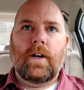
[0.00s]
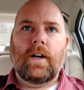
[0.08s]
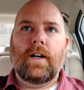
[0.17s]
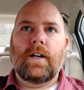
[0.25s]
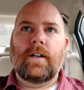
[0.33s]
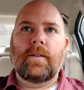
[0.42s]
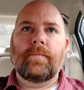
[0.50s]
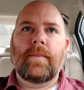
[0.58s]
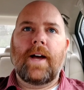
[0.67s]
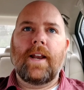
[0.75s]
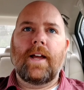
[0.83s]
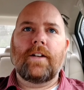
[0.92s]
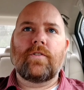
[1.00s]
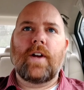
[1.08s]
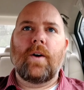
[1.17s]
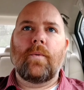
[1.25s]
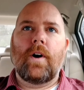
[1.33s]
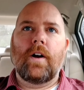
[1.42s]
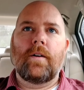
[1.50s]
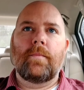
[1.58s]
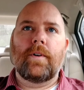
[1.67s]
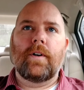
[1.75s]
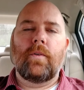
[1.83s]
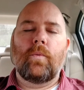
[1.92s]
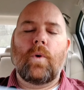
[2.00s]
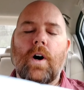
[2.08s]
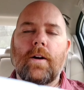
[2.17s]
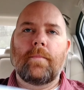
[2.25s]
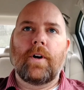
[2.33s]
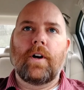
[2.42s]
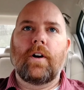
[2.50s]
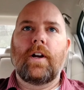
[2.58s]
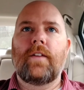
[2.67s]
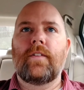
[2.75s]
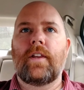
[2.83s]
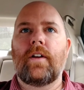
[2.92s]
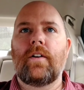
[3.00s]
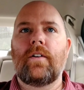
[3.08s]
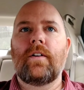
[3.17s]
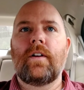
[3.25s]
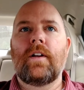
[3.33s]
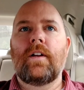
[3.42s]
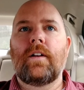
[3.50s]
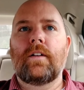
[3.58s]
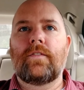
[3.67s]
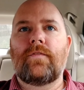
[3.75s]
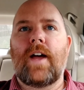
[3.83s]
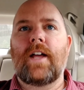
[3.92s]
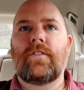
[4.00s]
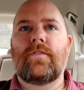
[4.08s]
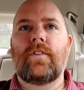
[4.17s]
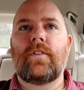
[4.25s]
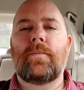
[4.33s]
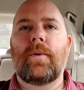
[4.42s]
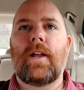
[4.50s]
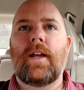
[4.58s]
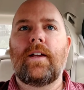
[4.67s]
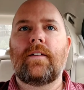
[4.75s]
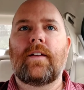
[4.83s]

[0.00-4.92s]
Um, I like to try Whataburger, Whataburger, even though it's fast food place.